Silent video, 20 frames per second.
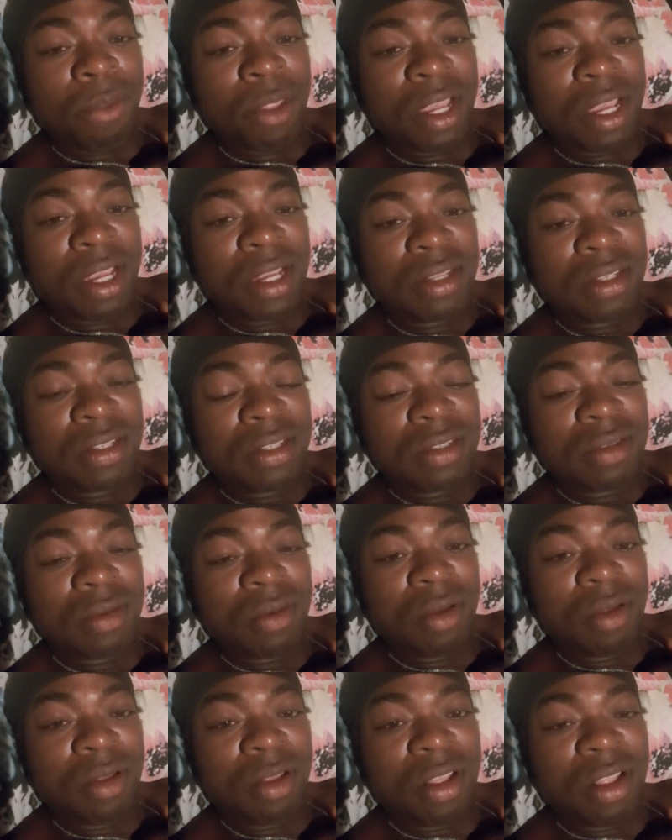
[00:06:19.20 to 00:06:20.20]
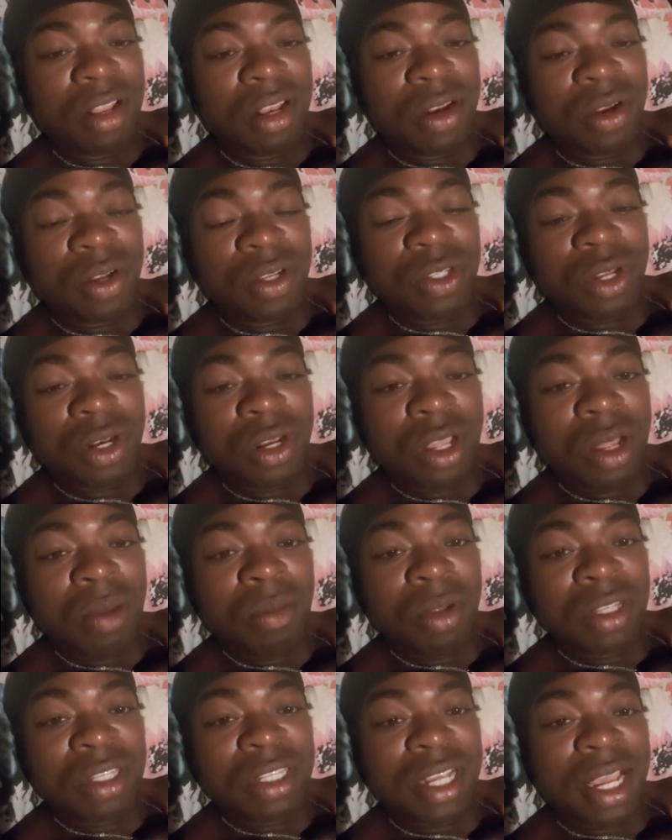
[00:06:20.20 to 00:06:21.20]
Guys, there's going to
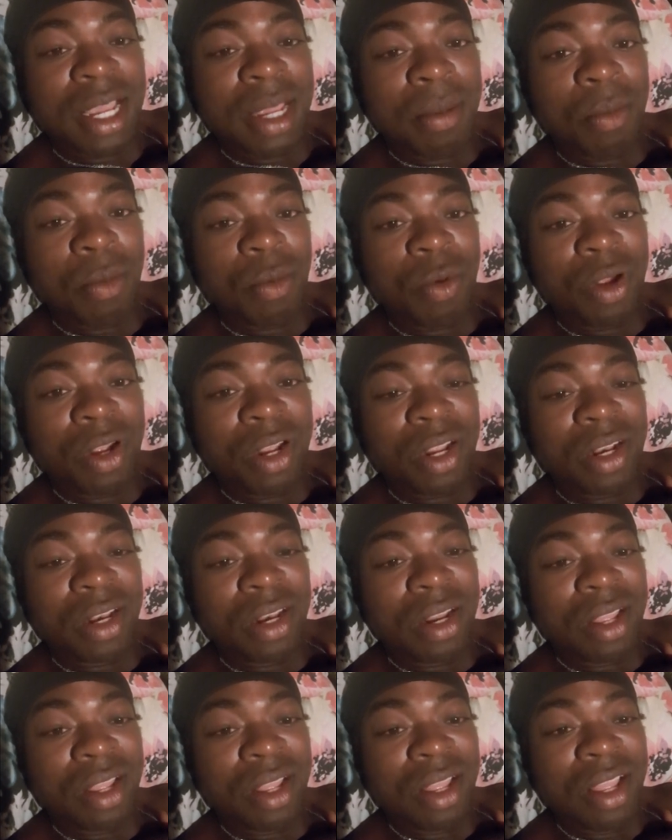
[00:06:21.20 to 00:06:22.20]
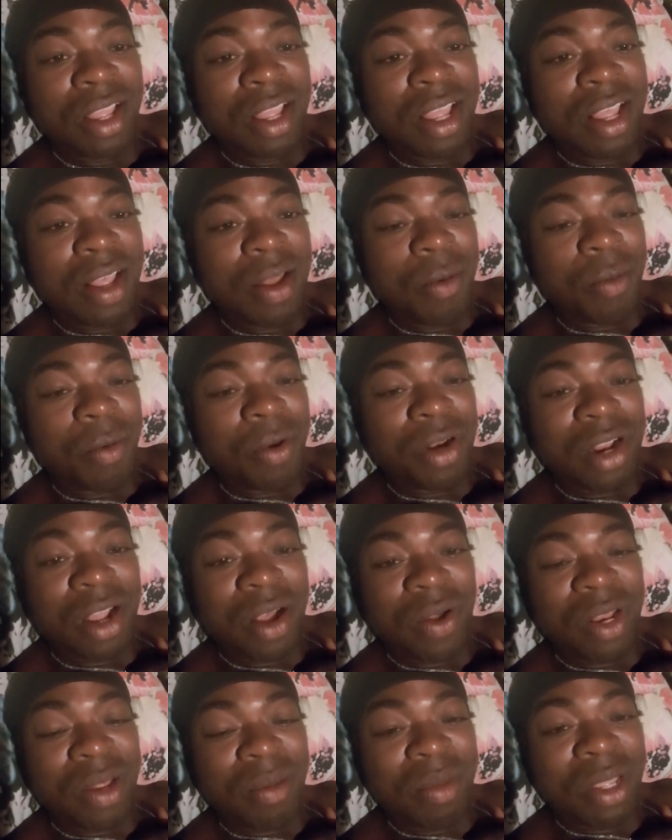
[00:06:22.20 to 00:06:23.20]
come a time when we're
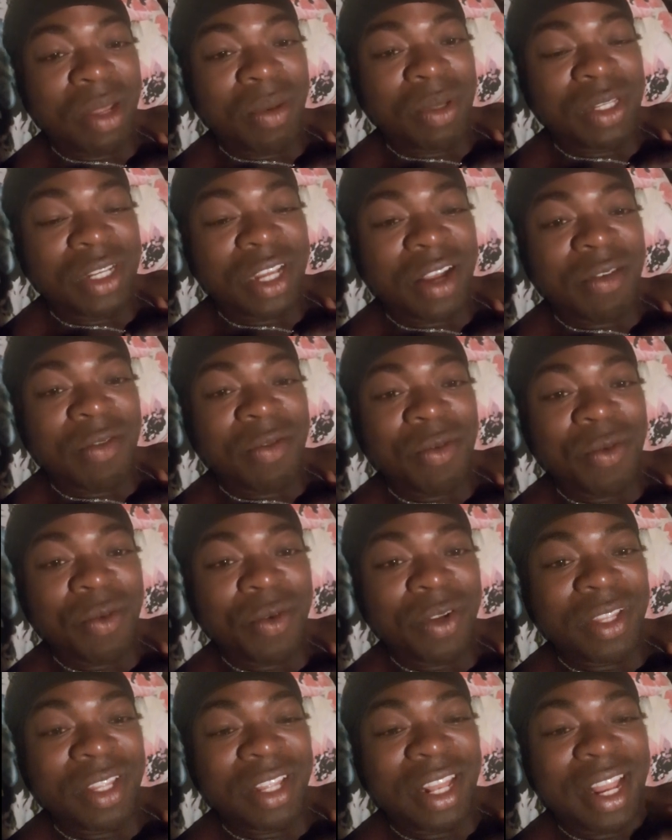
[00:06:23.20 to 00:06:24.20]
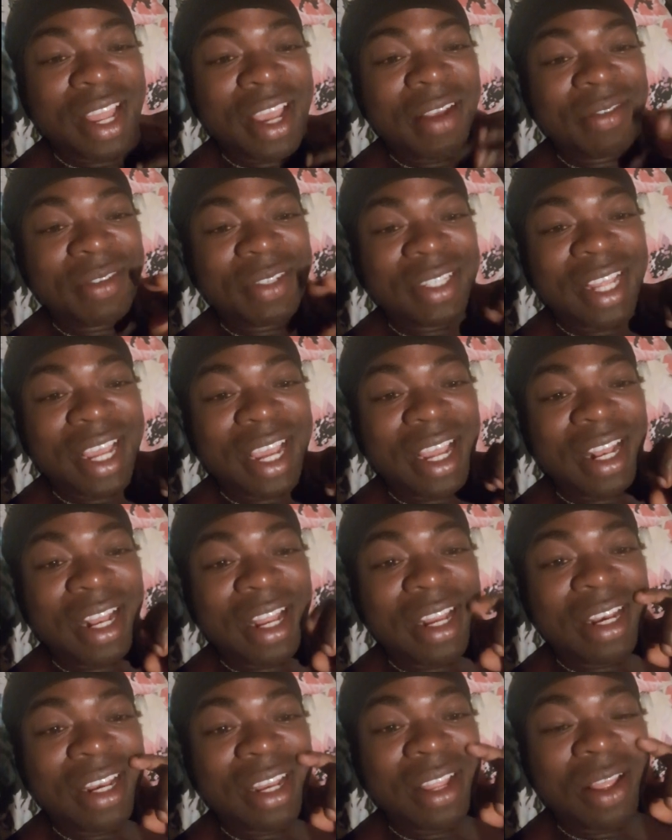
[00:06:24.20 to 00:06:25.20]
not going to be able to afford the lifestyle
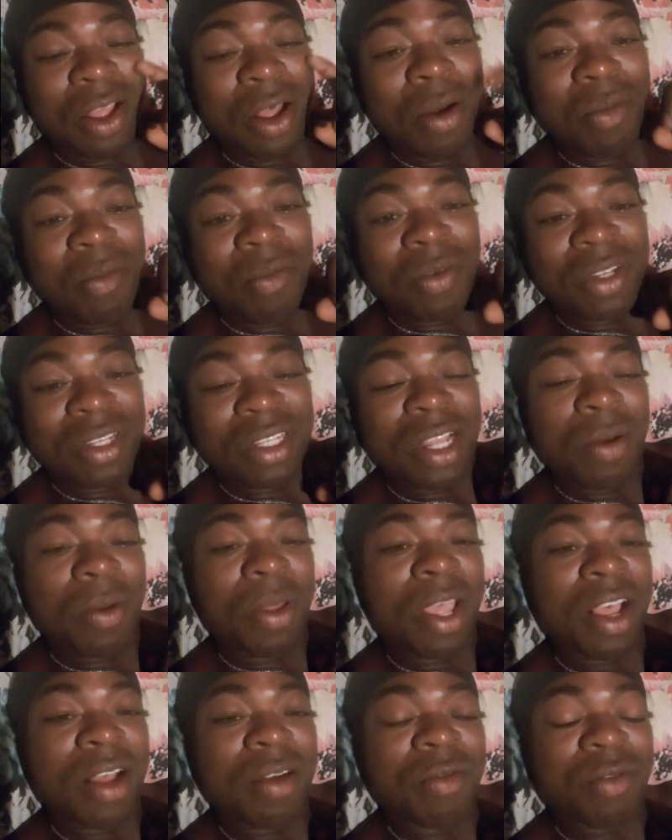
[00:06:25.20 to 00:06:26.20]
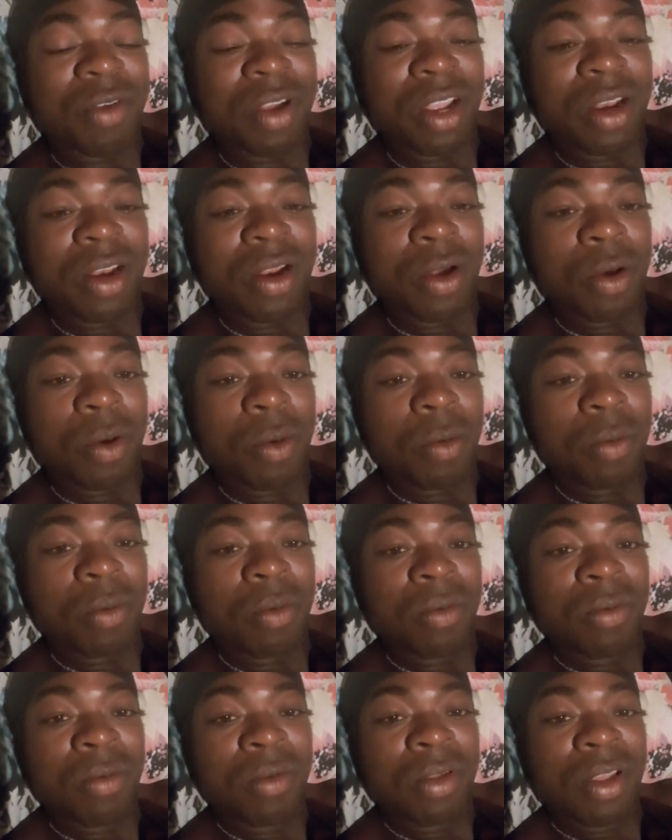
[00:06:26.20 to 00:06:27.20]
and the comforts that we have right now.
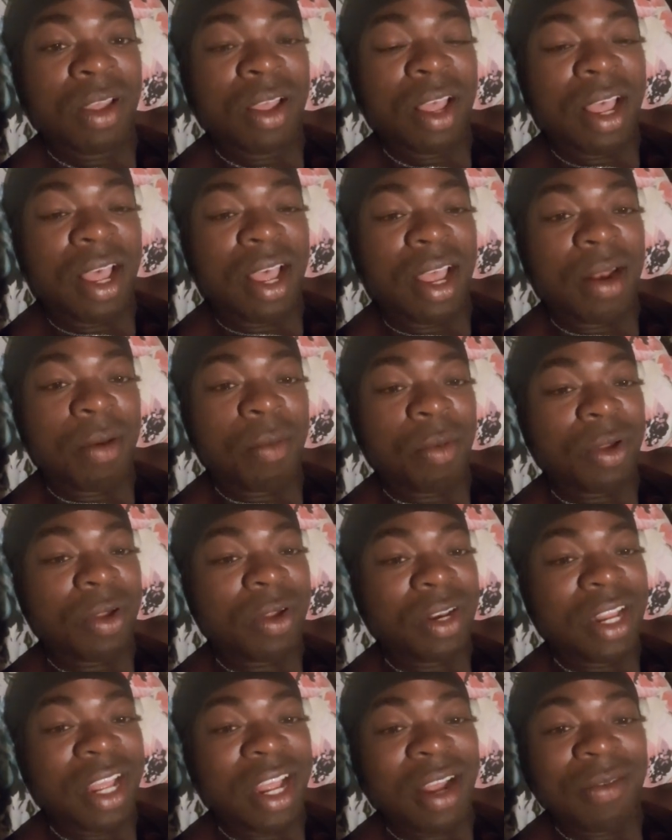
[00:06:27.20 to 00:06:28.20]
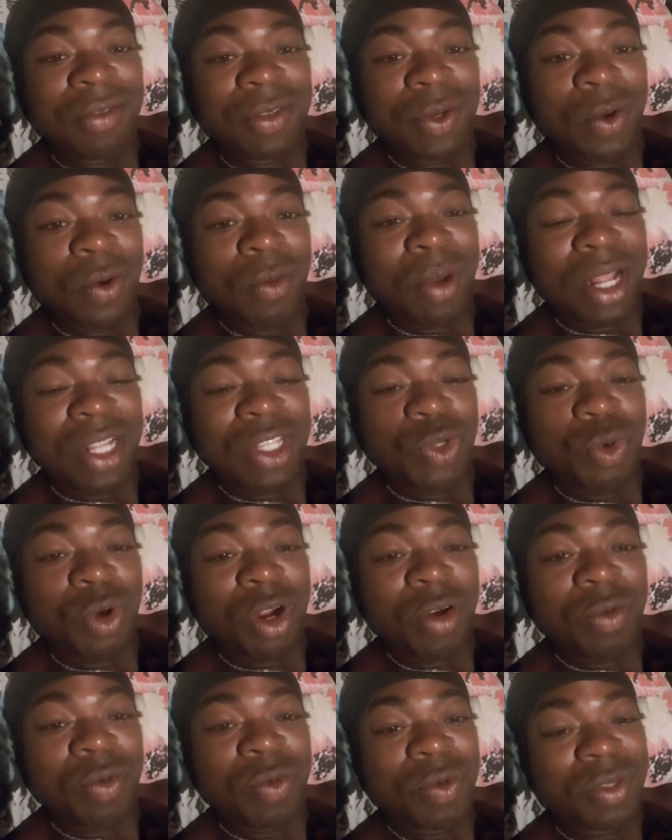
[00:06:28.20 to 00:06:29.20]
And we're going to have to go back to
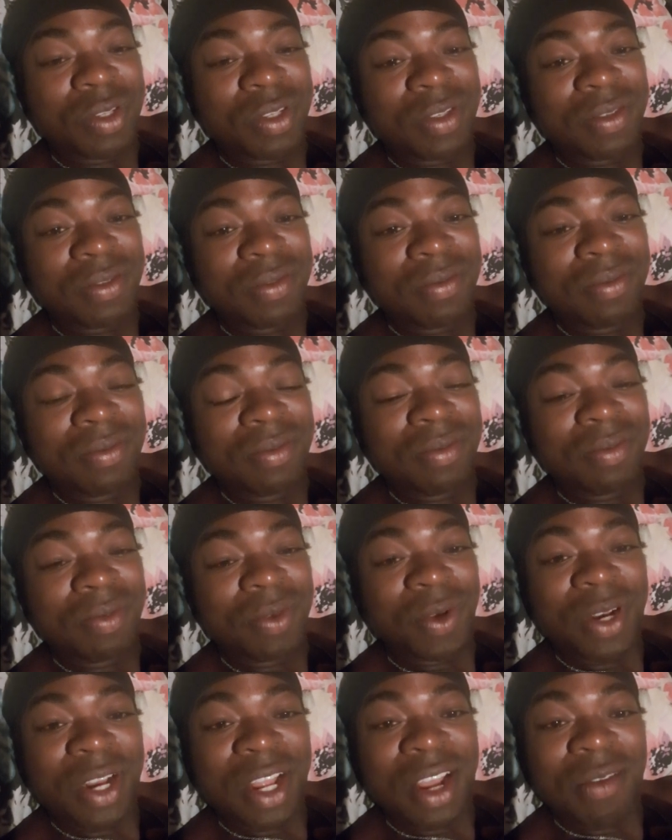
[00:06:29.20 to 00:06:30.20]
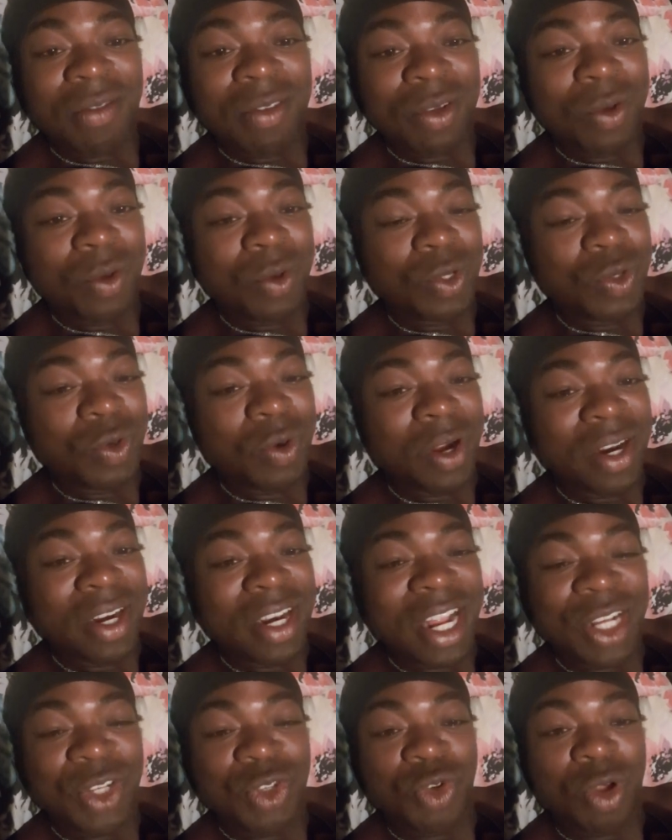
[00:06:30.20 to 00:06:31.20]
our roots. We're going to have to go to our
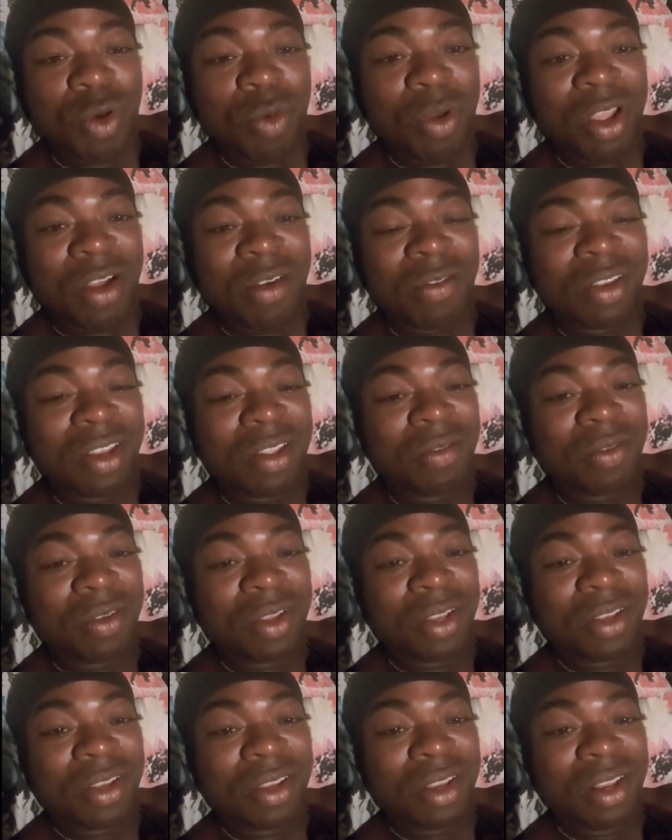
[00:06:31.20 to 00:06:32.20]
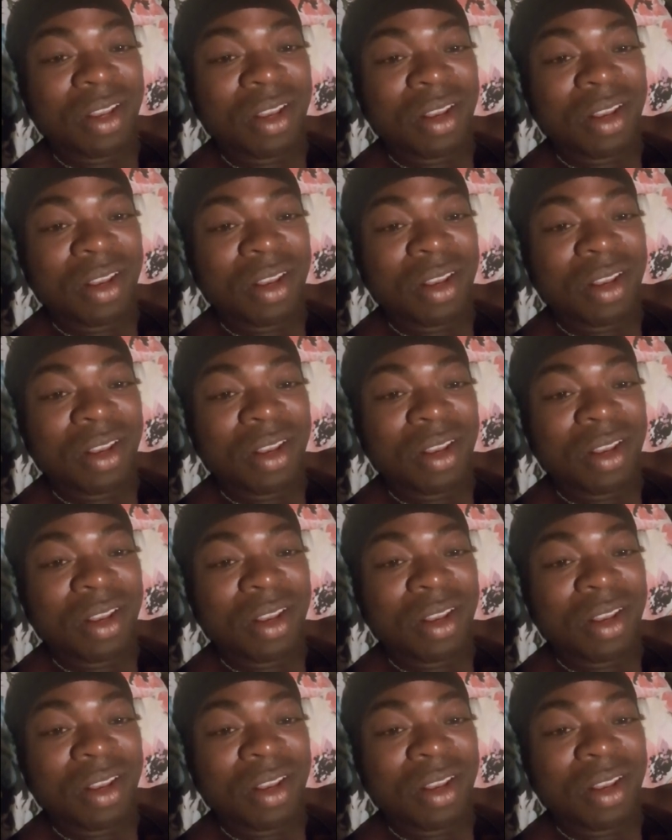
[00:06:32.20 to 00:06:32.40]
natural way of living.